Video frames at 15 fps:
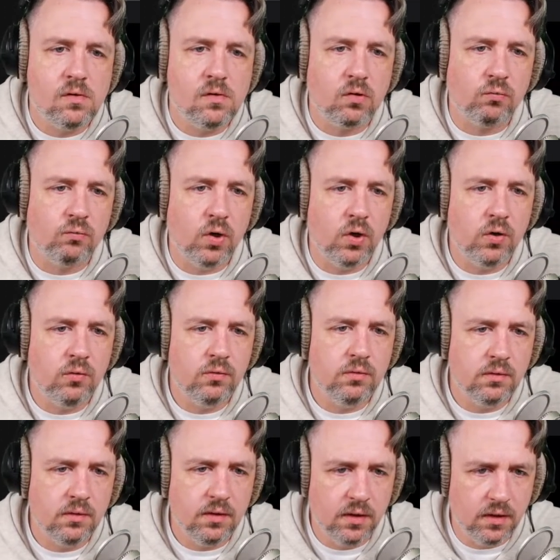row
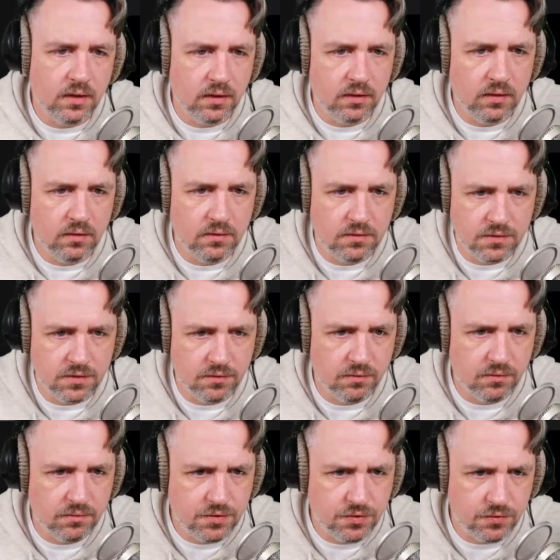in
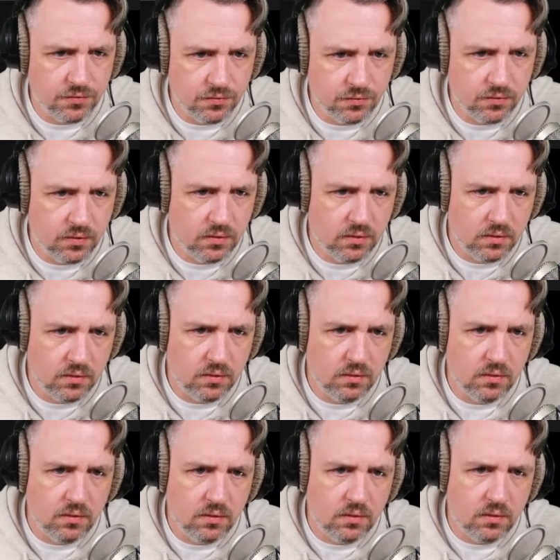0 to
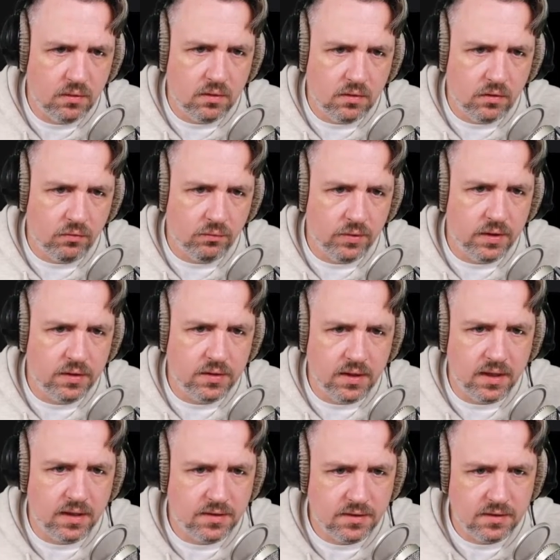grid
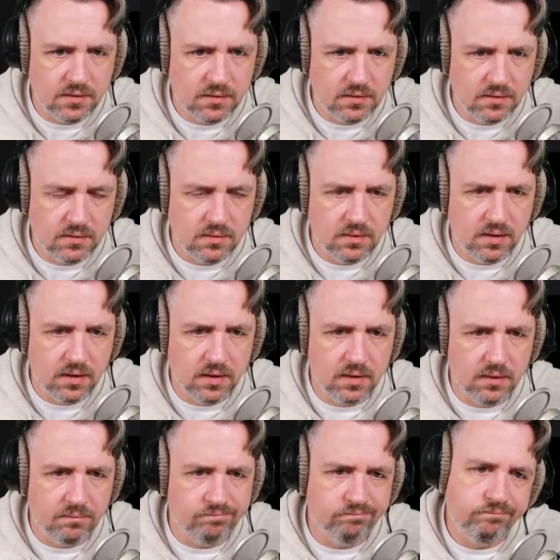dot
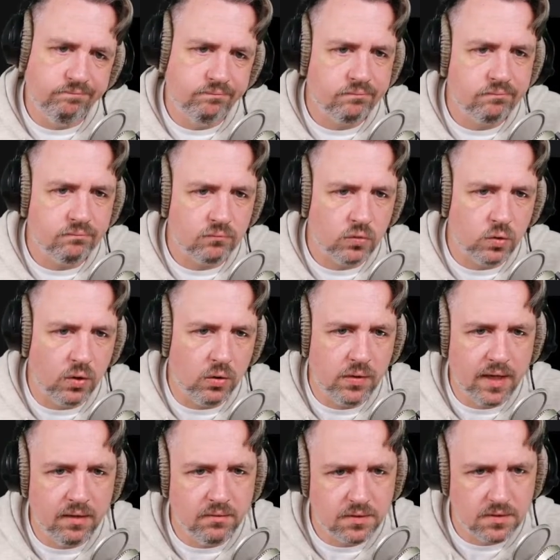row
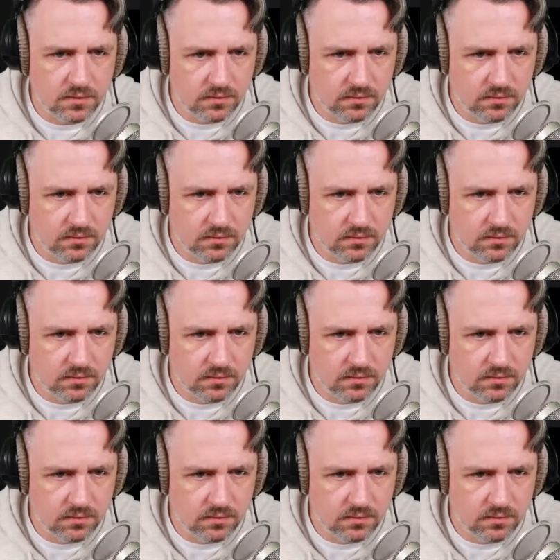count.